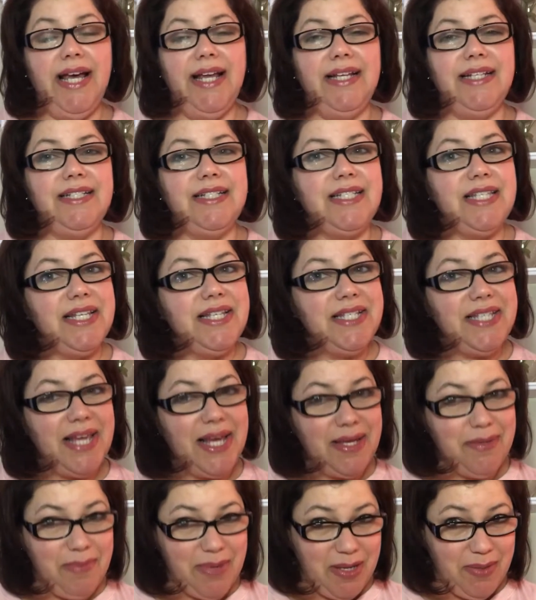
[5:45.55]
and it did
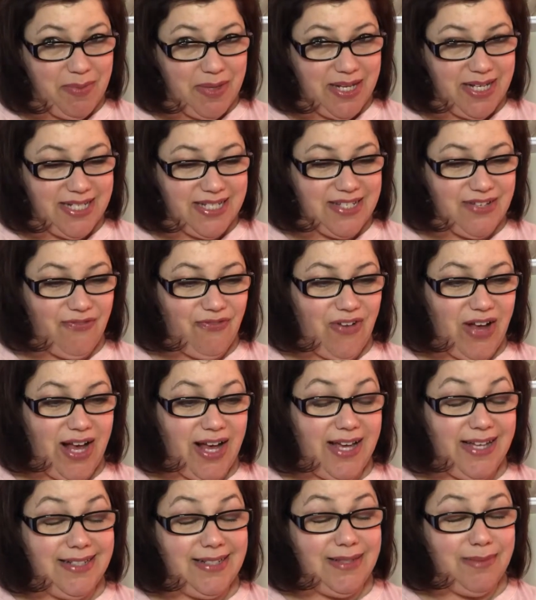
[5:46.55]
take me a minute to
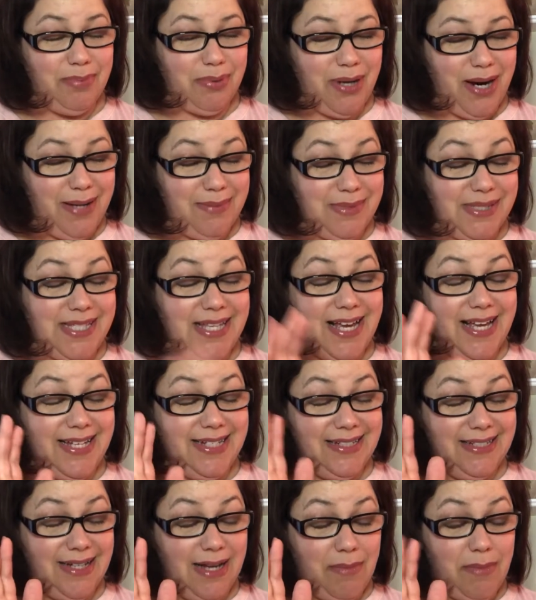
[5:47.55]
find the prime side,